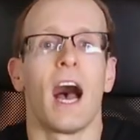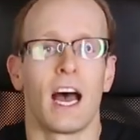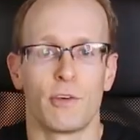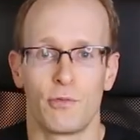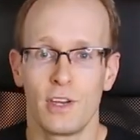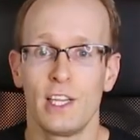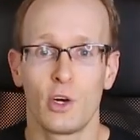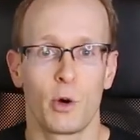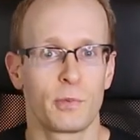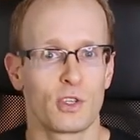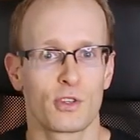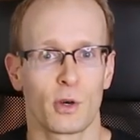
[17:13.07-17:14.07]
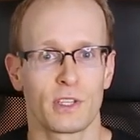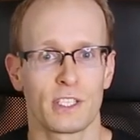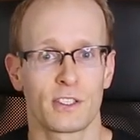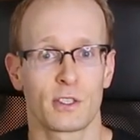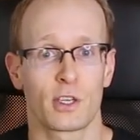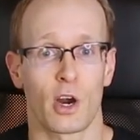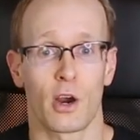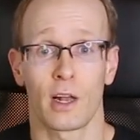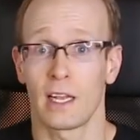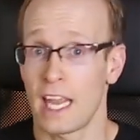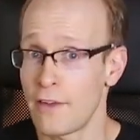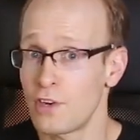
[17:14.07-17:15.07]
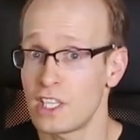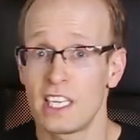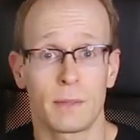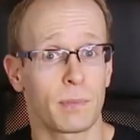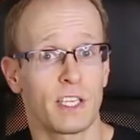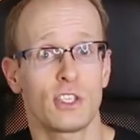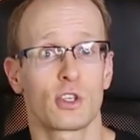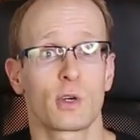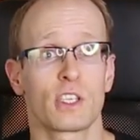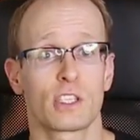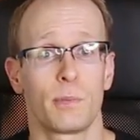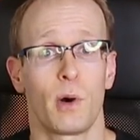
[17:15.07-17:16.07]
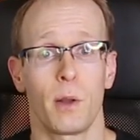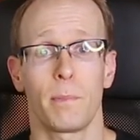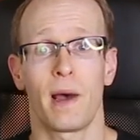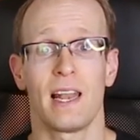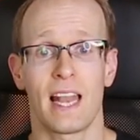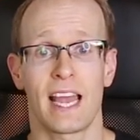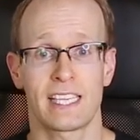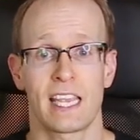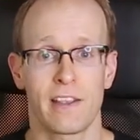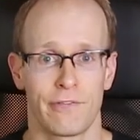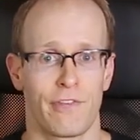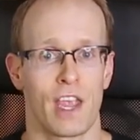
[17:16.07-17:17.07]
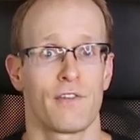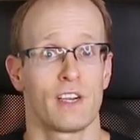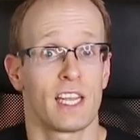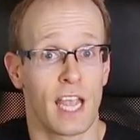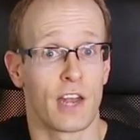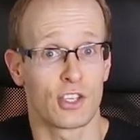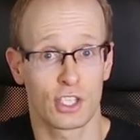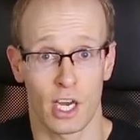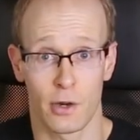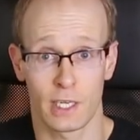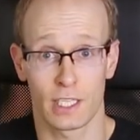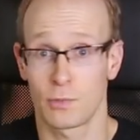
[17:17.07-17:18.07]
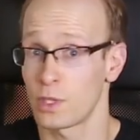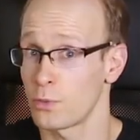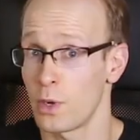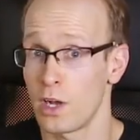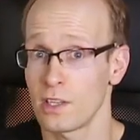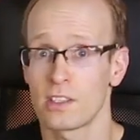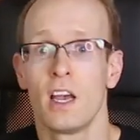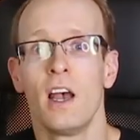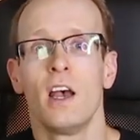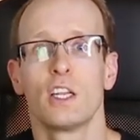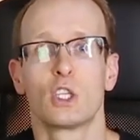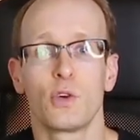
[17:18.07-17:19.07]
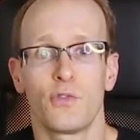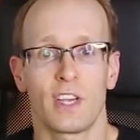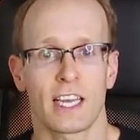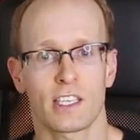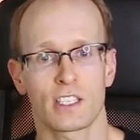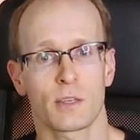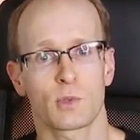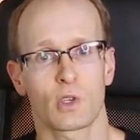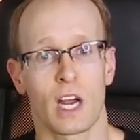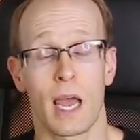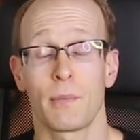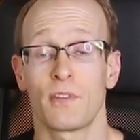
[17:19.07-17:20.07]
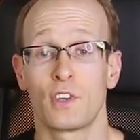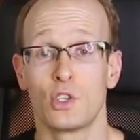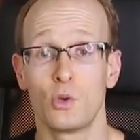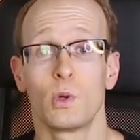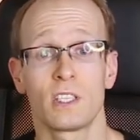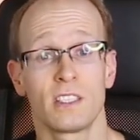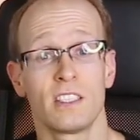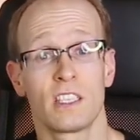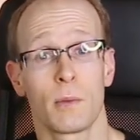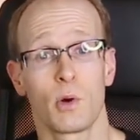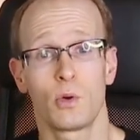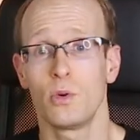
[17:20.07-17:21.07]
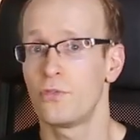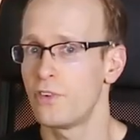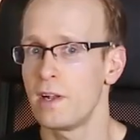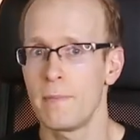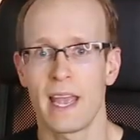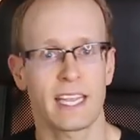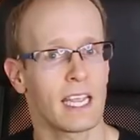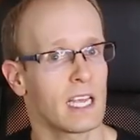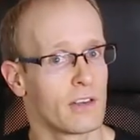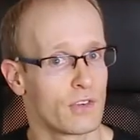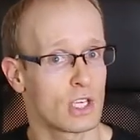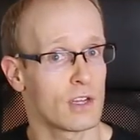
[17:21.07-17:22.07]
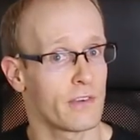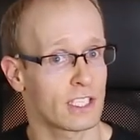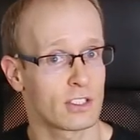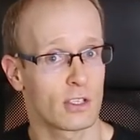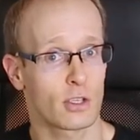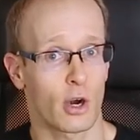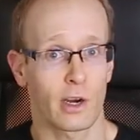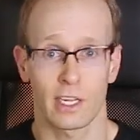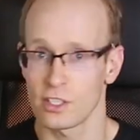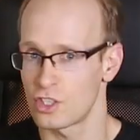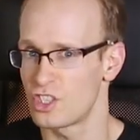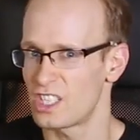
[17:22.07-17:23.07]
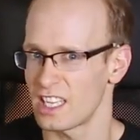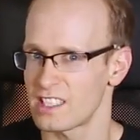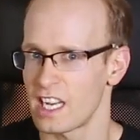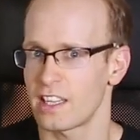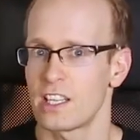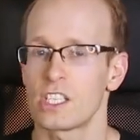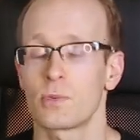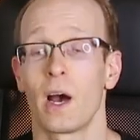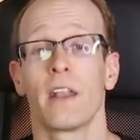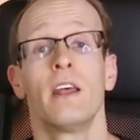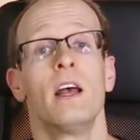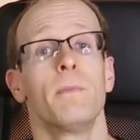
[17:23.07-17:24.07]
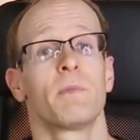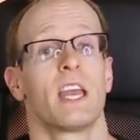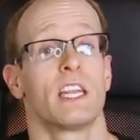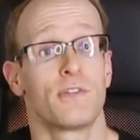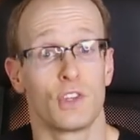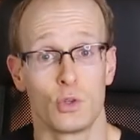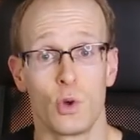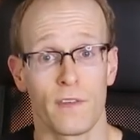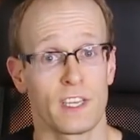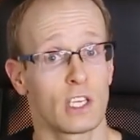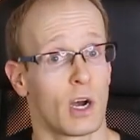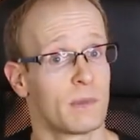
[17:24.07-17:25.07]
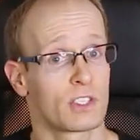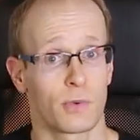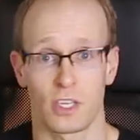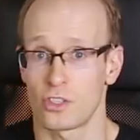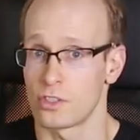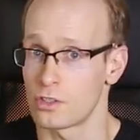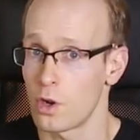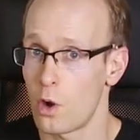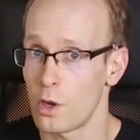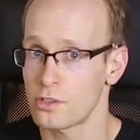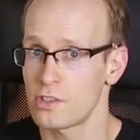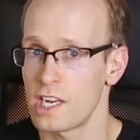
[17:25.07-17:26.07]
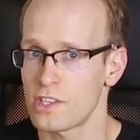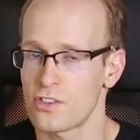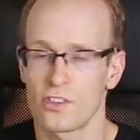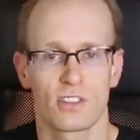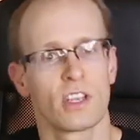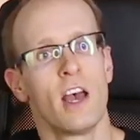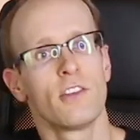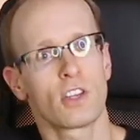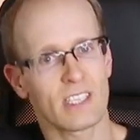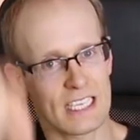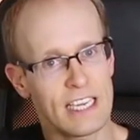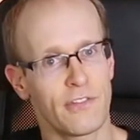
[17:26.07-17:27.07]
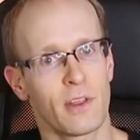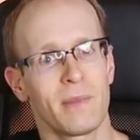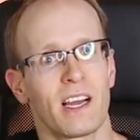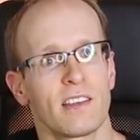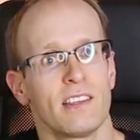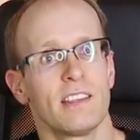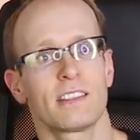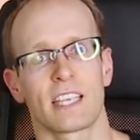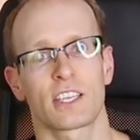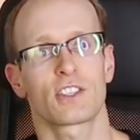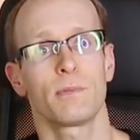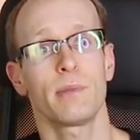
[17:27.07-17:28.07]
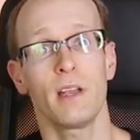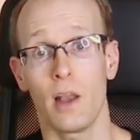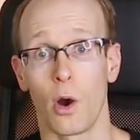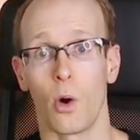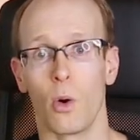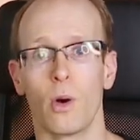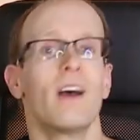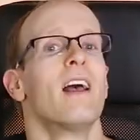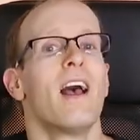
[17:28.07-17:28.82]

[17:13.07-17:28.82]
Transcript: I really hope you enjoyed this tutorial. If you did, please show your support by liking, favoriting and sharing it with the world. Don't forget to subscribe if you do want to see some more cool filmmaking and visual effects tutorials just like this one. And if you do have any comments, questions or suggestions, just leave them down in the section below.